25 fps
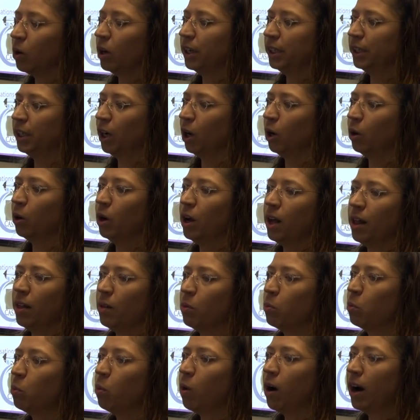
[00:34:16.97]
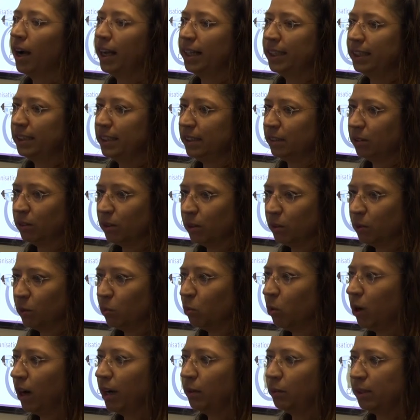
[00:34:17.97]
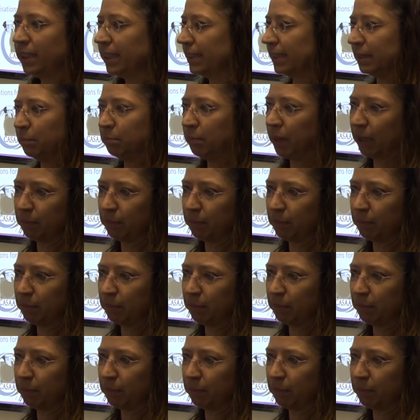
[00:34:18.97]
You know, why doesn't